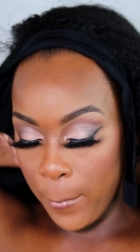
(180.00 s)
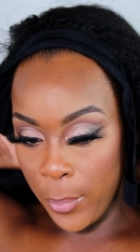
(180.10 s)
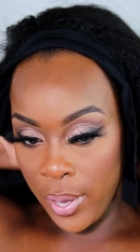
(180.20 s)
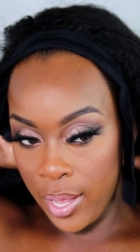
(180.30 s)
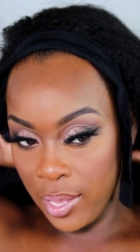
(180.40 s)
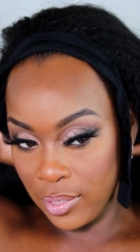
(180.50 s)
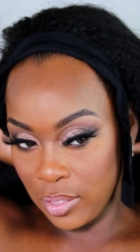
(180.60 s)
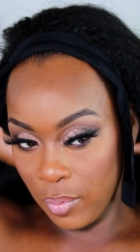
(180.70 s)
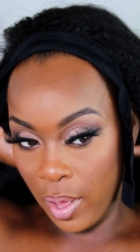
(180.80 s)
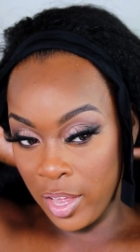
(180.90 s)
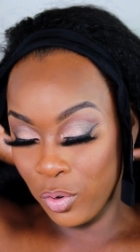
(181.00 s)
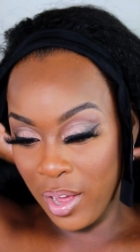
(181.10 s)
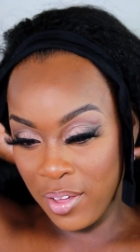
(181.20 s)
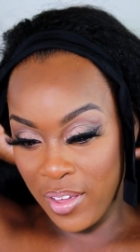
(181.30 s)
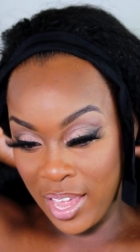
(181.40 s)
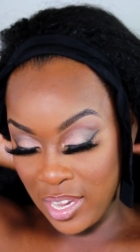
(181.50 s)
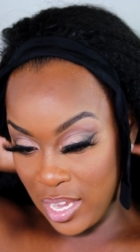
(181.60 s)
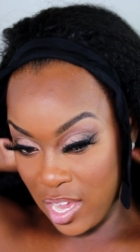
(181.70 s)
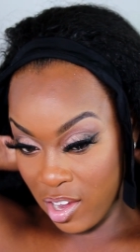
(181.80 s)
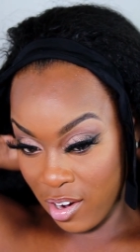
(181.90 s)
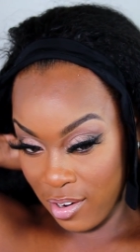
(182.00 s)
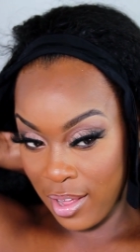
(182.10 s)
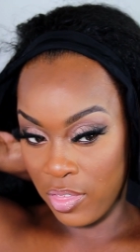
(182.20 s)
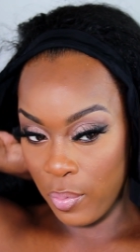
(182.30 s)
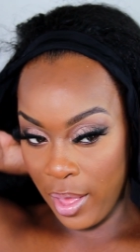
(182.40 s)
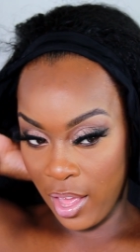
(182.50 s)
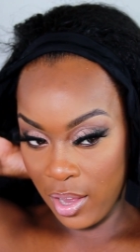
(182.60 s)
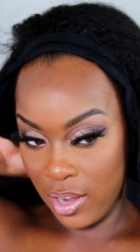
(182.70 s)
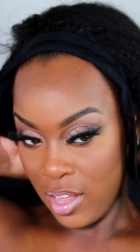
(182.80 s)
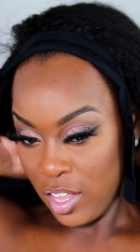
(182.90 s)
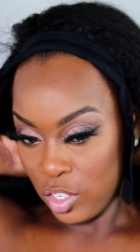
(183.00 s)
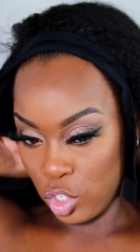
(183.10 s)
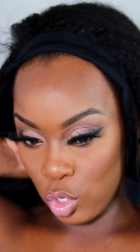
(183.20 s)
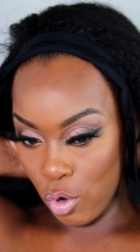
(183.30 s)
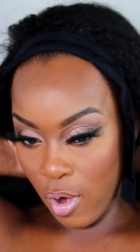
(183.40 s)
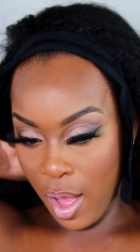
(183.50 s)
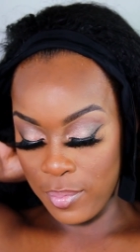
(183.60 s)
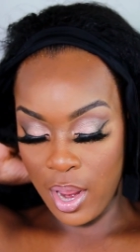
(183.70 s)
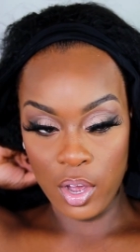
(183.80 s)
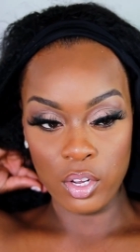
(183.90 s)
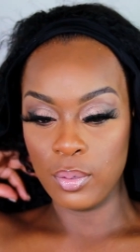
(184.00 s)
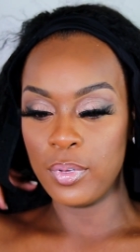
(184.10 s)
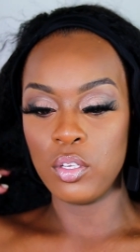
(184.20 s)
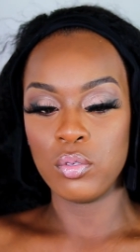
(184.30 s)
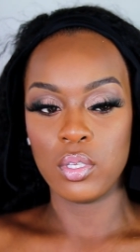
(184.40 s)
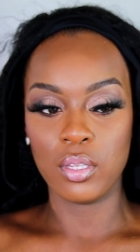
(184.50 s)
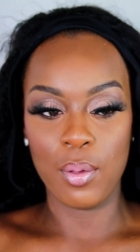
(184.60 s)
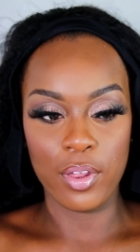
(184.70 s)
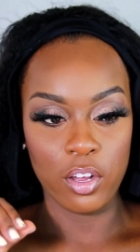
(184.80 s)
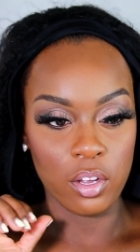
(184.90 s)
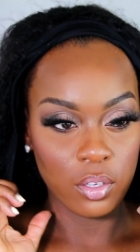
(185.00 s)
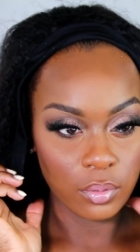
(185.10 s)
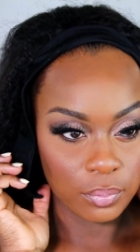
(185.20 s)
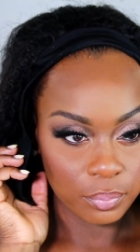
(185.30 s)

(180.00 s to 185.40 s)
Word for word: but I don't have any here at the back, so I'm not going to be using them at all.